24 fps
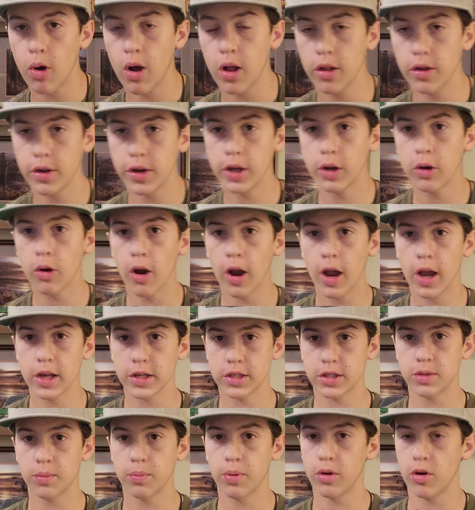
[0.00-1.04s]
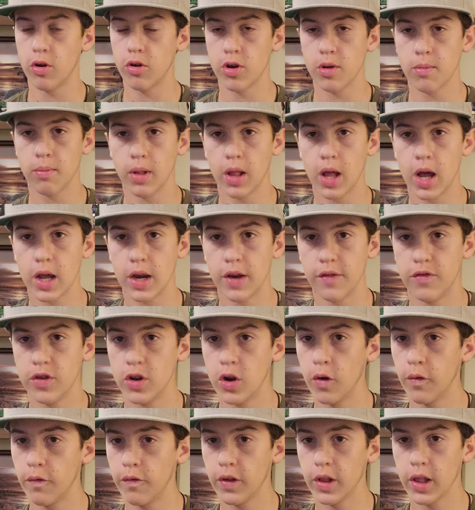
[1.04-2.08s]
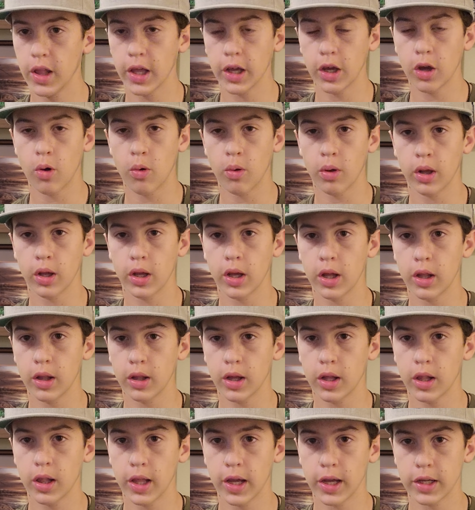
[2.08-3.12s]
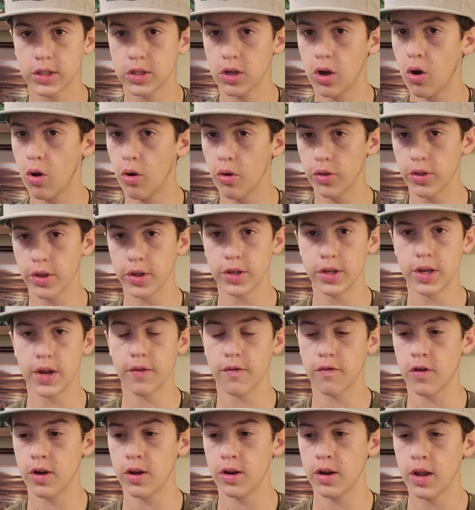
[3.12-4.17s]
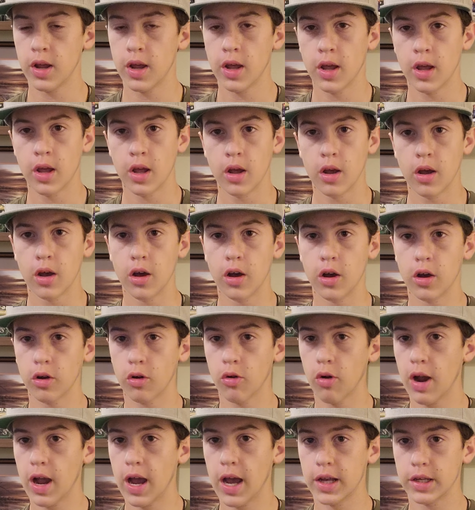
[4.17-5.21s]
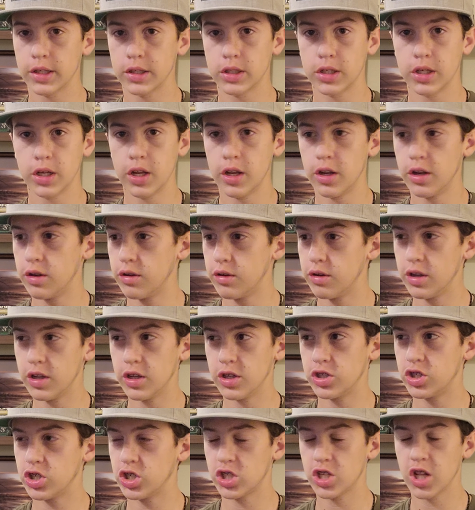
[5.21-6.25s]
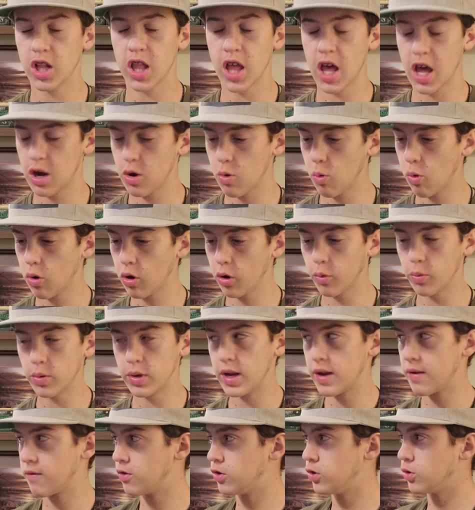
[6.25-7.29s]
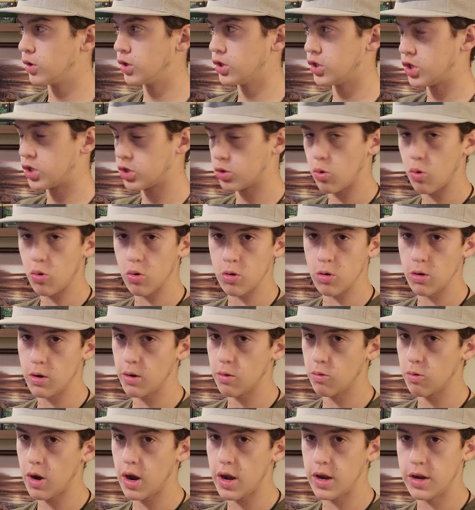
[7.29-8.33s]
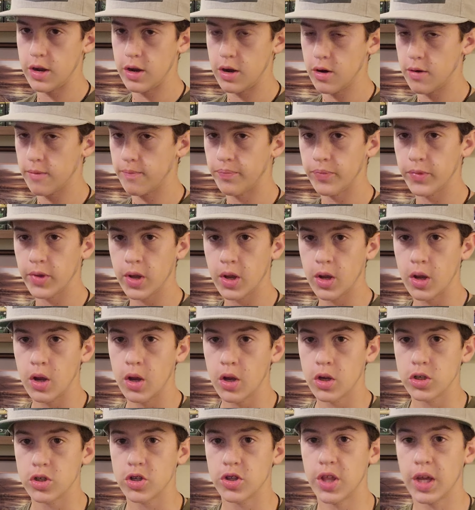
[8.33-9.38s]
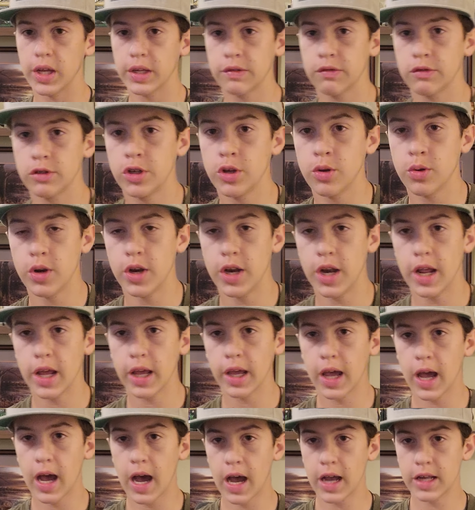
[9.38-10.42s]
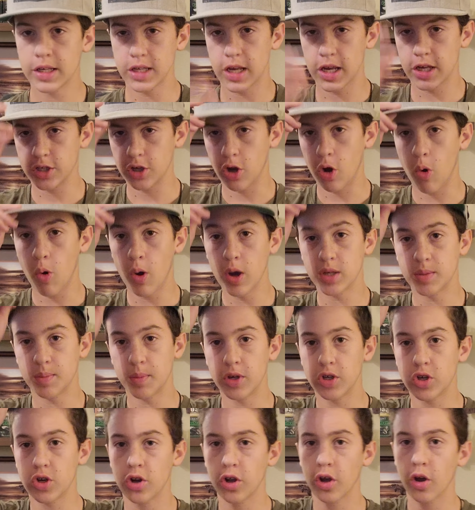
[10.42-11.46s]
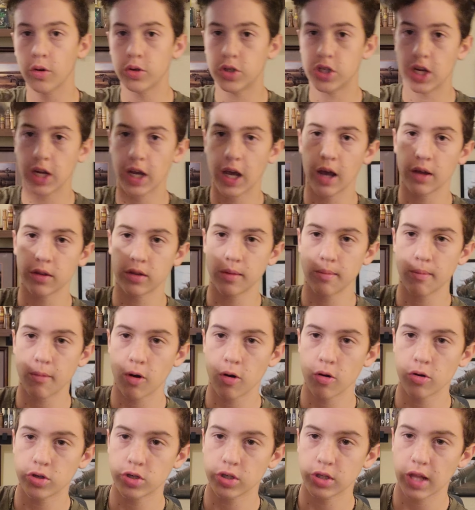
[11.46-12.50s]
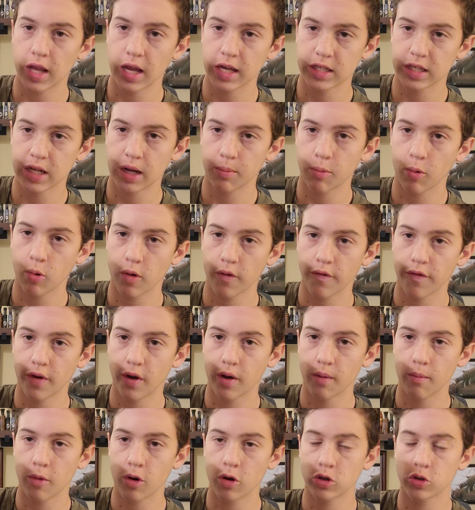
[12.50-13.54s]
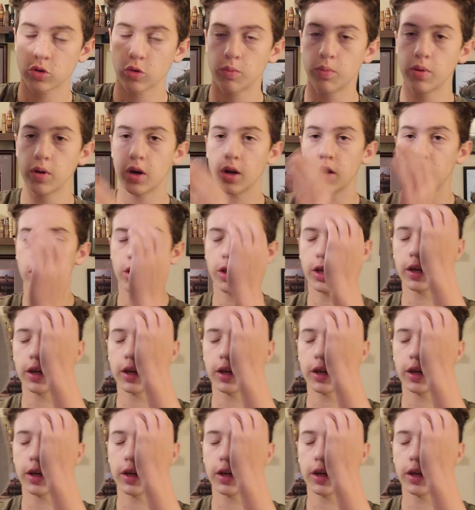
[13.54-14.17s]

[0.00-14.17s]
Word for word: quality grass to put on your blind if you don't feel like going collect all the different uh, grass. And it's just a lot of work whenever you can just order it right here. So thanks for tuning in, guys. As always, make sure to go check out the merch, Last Stop Waterfowl merch. We'll put a